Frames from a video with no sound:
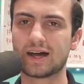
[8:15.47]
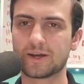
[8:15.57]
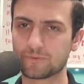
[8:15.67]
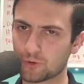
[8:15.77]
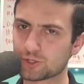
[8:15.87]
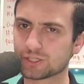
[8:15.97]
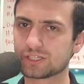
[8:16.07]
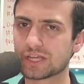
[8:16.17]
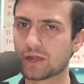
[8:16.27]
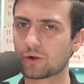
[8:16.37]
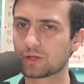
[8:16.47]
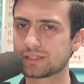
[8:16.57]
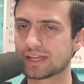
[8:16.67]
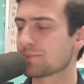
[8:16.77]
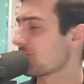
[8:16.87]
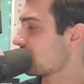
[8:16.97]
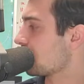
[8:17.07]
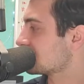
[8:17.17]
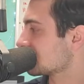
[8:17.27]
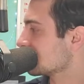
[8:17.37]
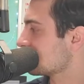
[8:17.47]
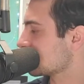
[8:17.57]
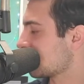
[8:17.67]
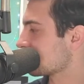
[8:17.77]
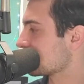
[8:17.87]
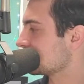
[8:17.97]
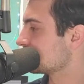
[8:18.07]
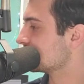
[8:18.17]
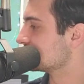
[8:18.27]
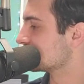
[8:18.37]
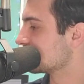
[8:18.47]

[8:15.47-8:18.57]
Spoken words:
Unfortunately, Jack Golke did not perform to the level that everybody was